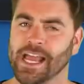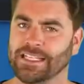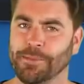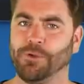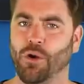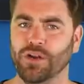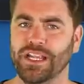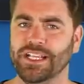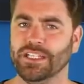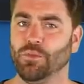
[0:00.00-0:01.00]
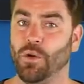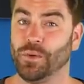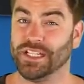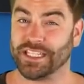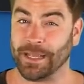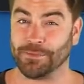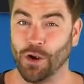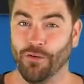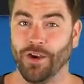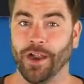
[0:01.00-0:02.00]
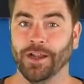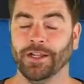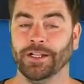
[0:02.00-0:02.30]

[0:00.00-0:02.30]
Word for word: except Kourtney is the one we skipped over.